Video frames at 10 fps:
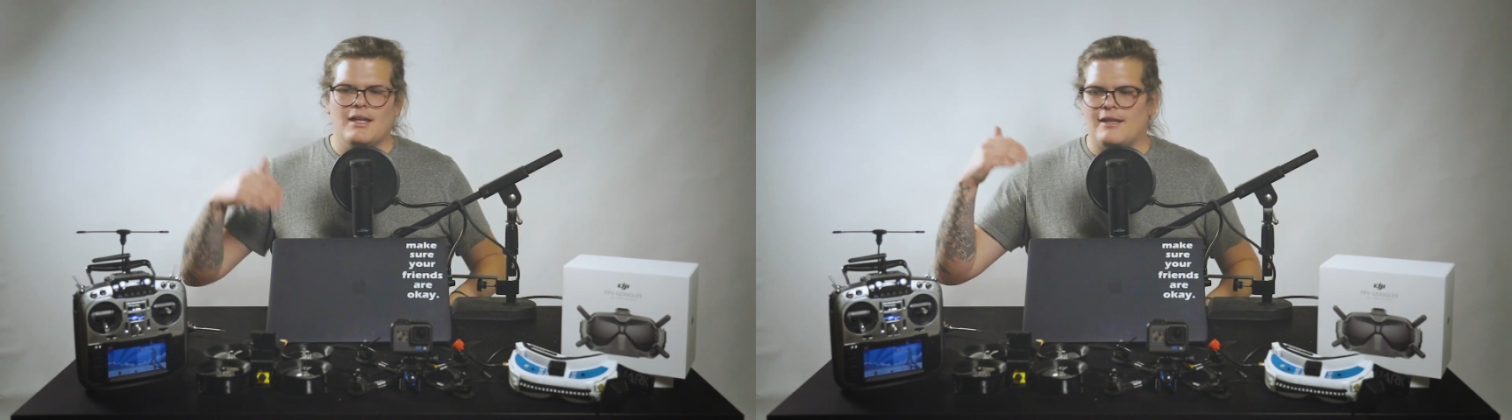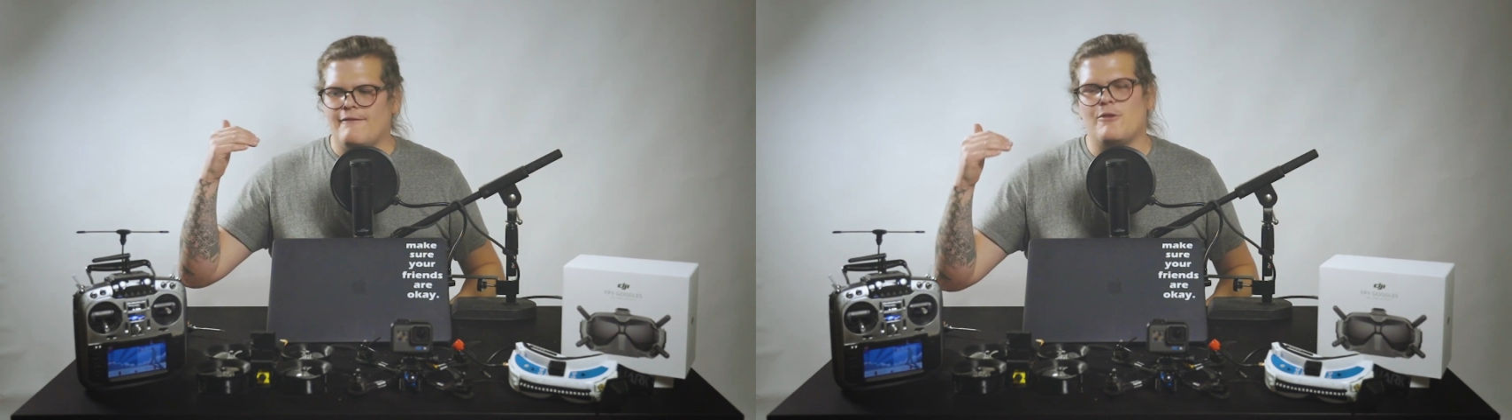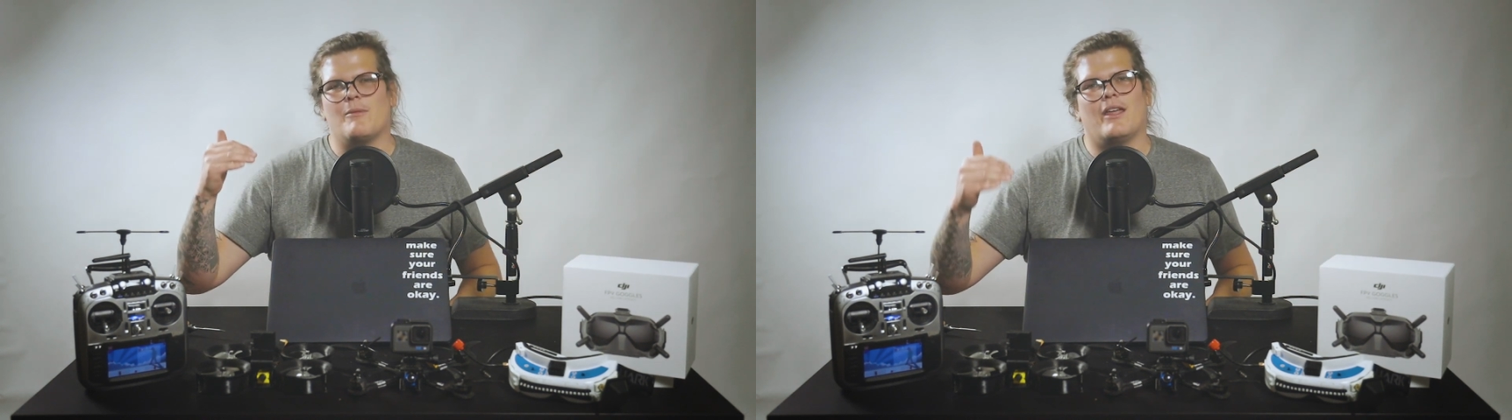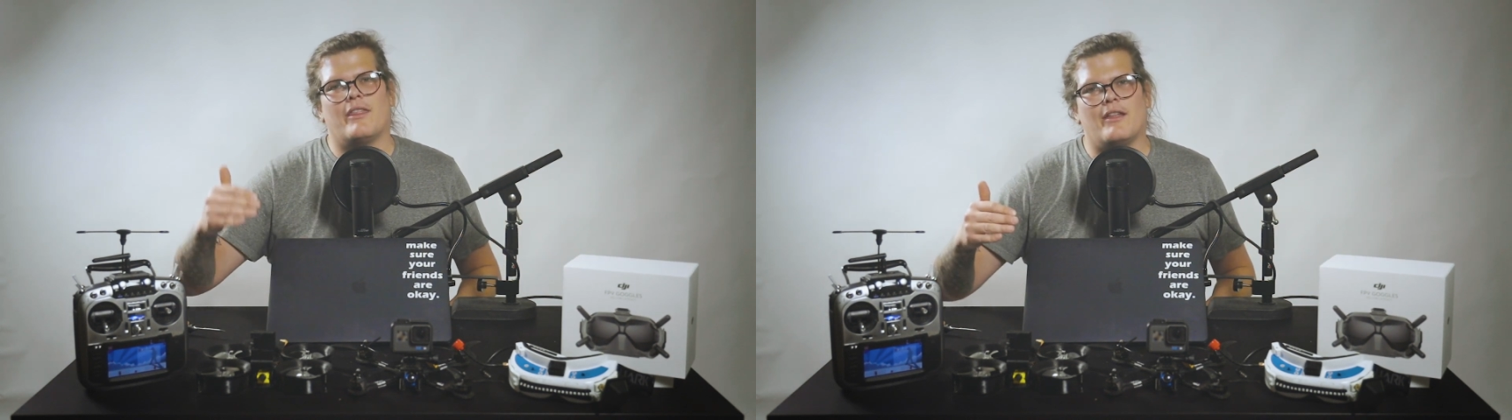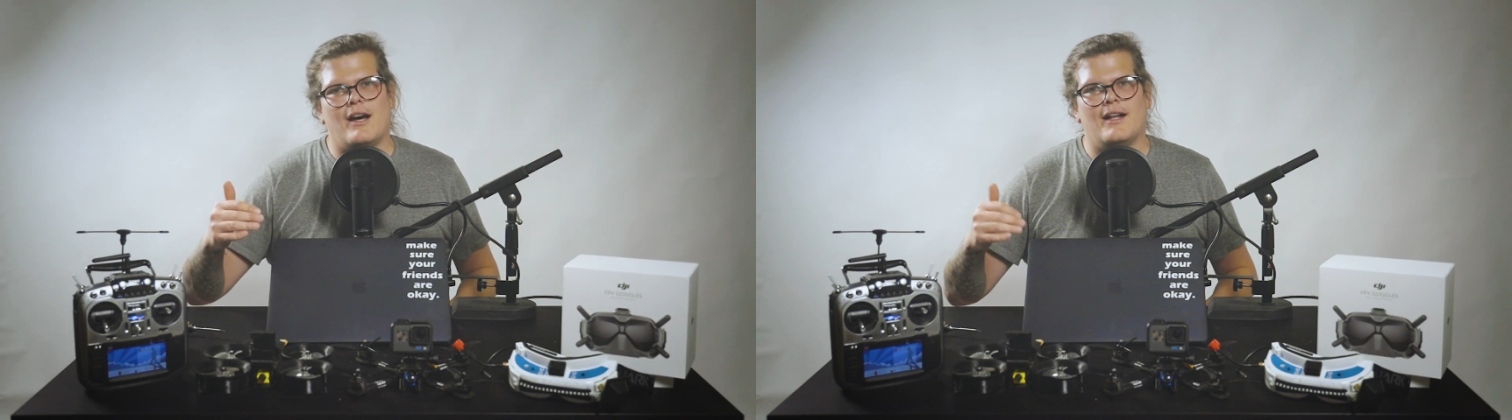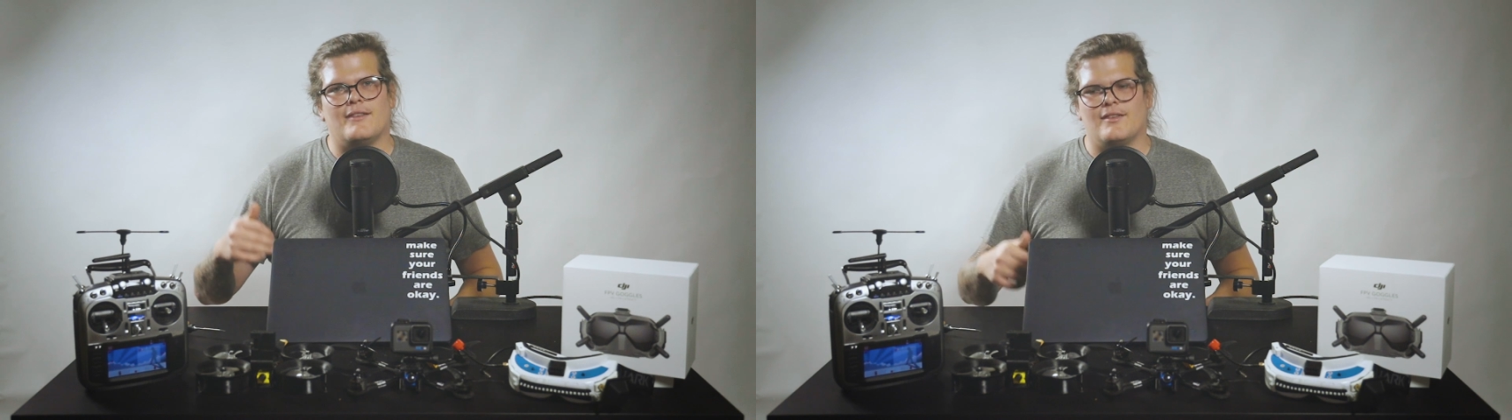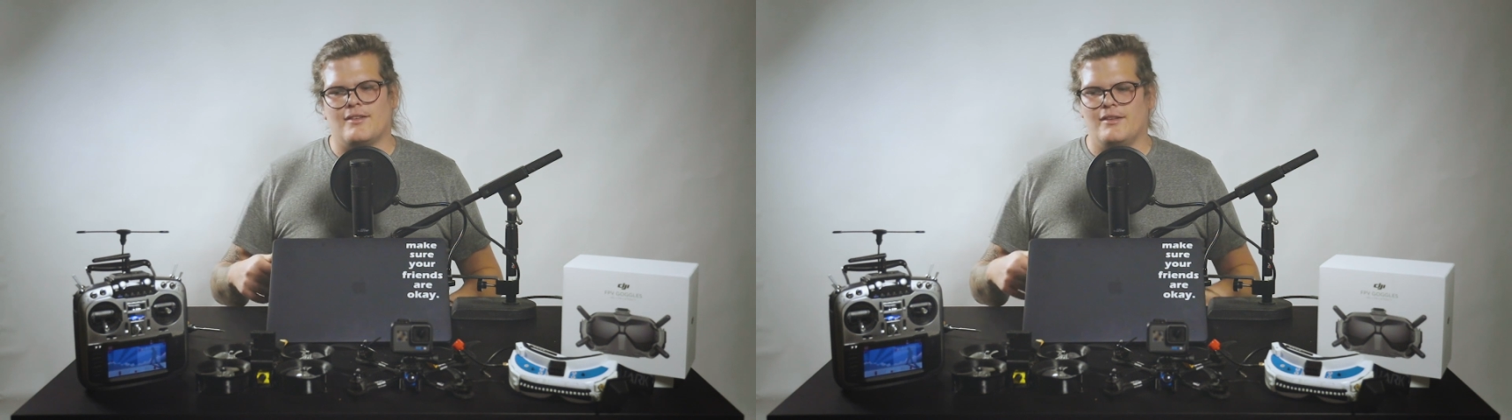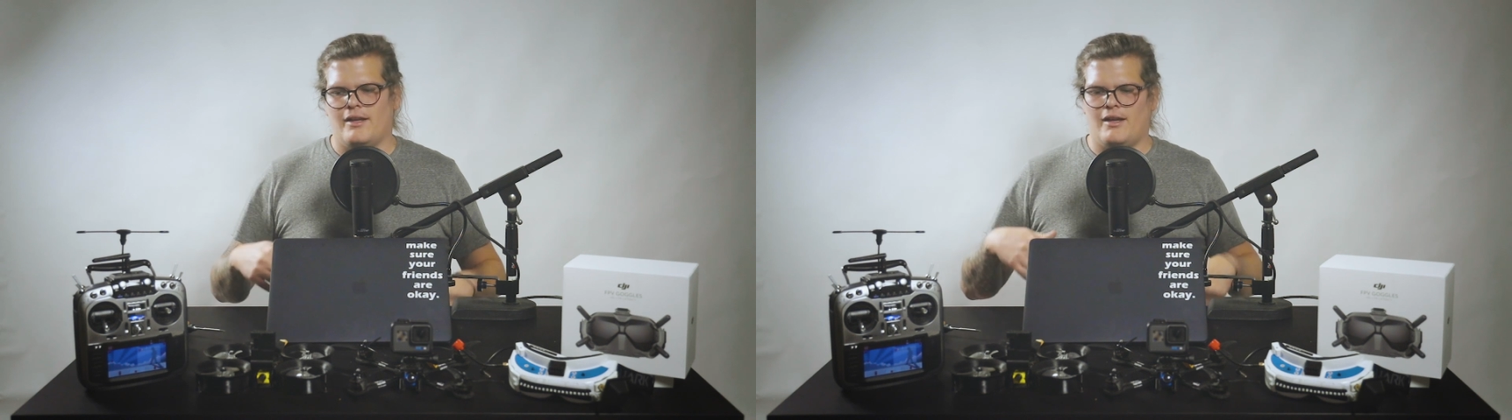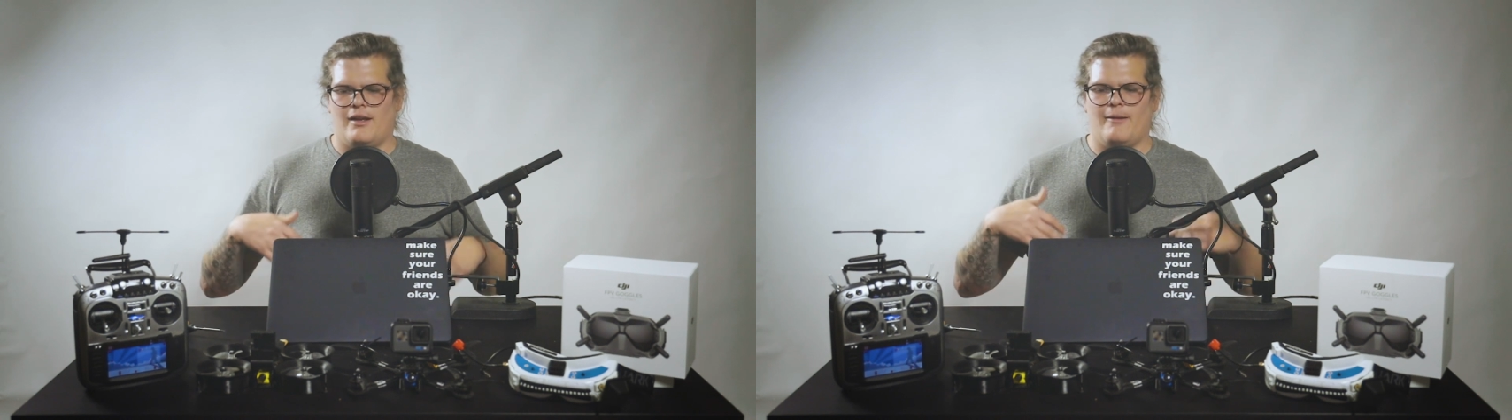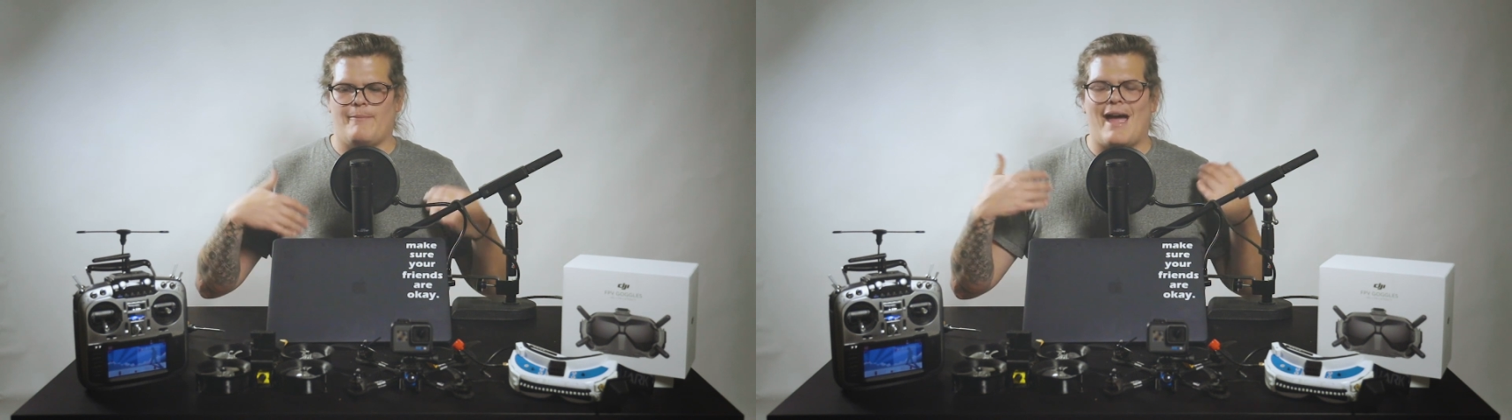give you my thoughts
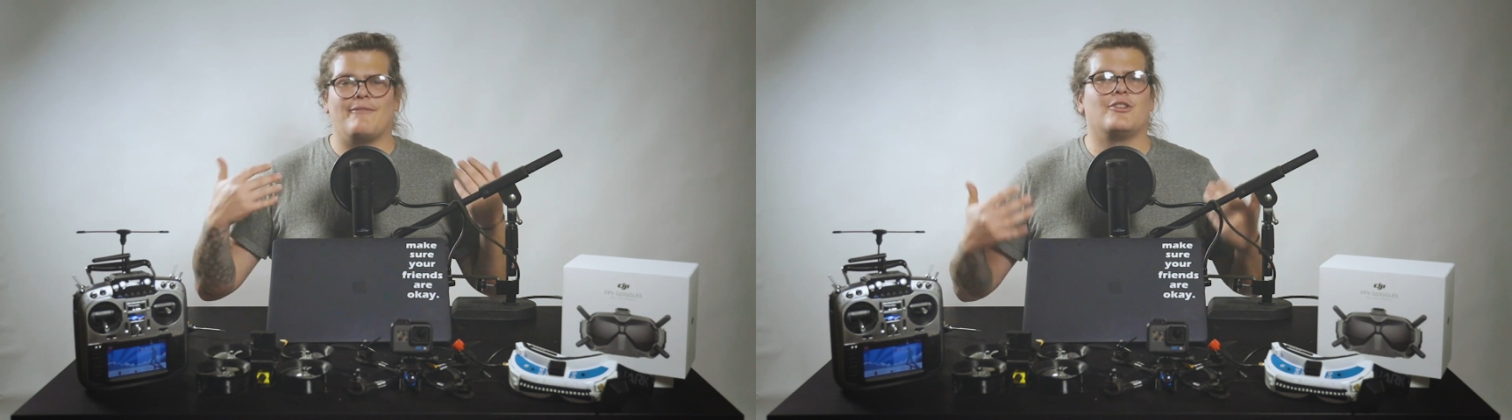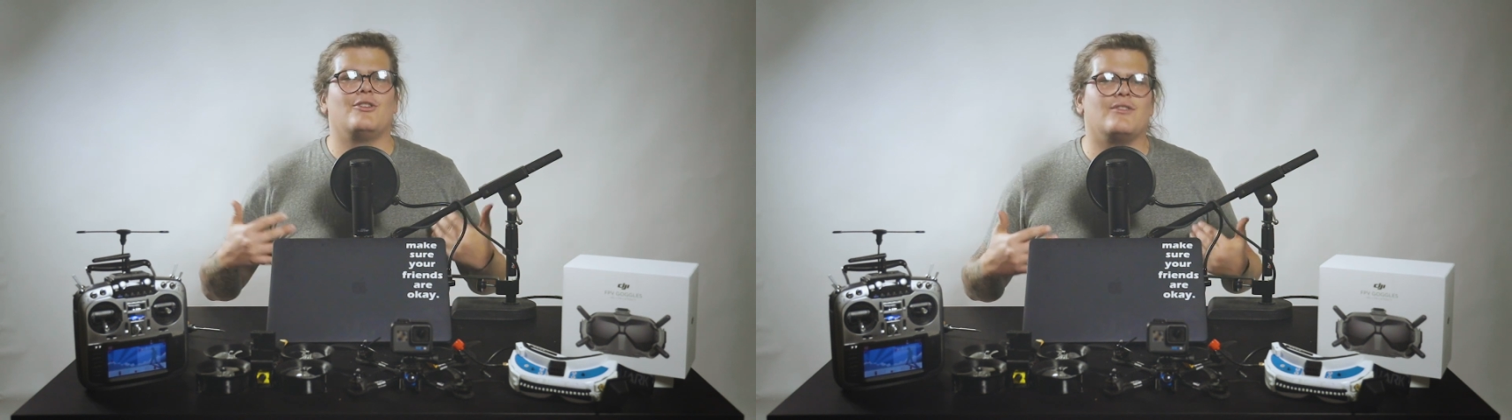after